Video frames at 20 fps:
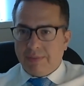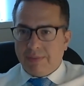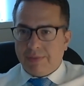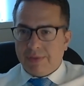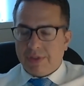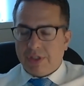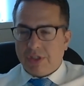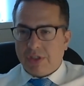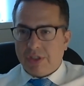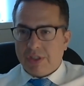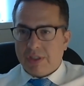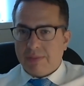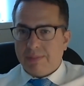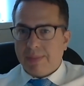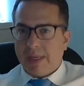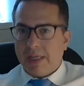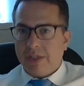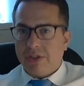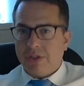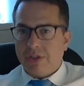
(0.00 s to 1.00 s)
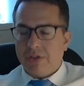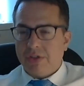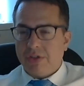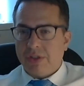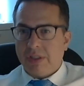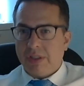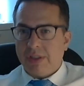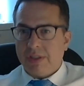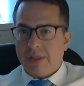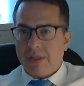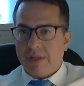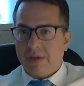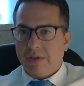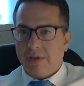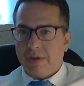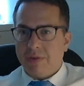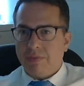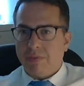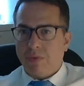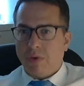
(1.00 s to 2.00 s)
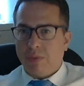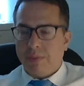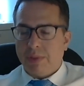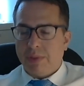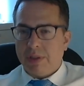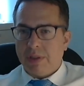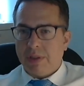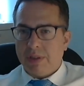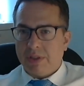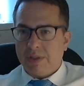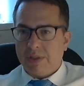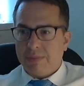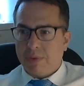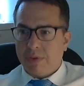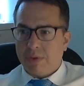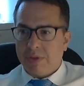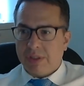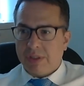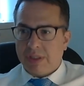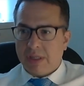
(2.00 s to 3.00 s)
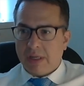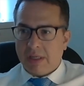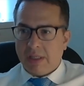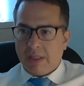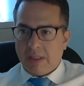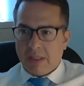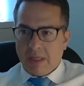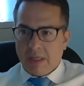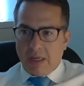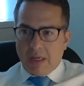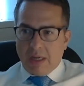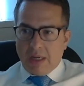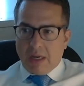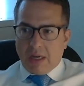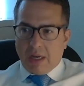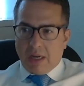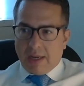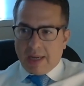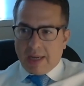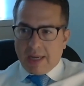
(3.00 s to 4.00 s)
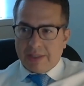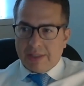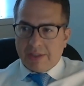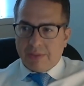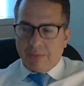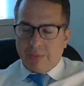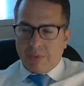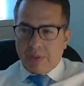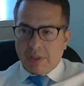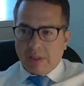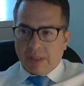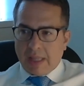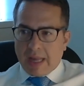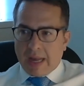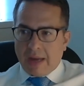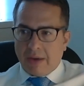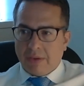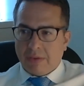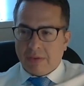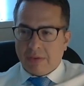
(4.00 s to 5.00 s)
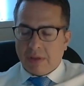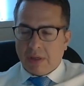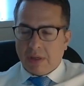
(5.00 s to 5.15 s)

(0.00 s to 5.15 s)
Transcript: physicians and patients, to consider enrollment in this important study uh, as it would allow,